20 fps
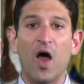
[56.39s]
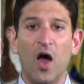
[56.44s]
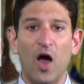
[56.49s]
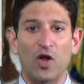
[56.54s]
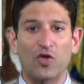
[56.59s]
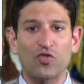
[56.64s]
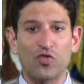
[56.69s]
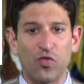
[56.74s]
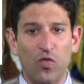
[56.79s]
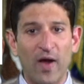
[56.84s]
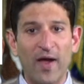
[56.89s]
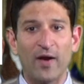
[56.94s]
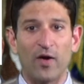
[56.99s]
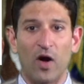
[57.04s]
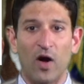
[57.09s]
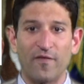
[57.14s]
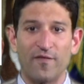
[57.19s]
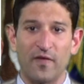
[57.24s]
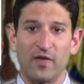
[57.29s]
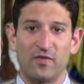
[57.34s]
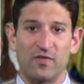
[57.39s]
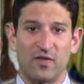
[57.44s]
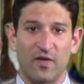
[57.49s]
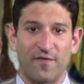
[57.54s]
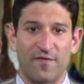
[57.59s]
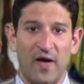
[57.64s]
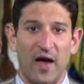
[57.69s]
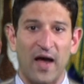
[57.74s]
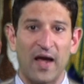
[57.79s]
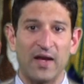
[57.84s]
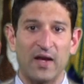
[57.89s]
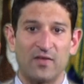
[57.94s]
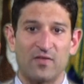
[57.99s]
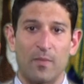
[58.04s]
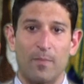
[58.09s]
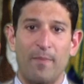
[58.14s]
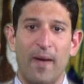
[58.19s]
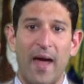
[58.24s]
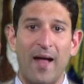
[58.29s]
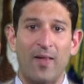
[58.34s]
A trade-off is defined as
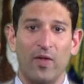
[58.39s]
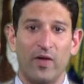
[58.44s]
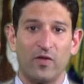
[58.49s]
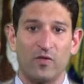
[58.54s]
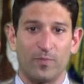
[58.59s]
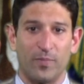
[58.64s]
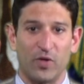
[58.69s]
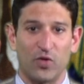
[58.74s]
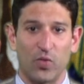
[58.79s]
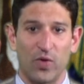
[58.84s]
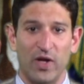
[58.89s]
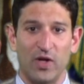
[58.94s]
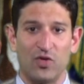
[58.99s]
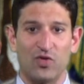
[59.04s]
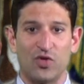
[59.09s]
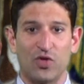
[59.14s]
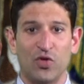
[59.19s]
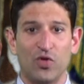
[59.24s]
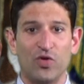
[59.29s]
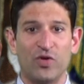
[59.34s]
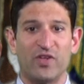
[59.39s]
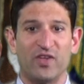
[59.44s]
a balance between two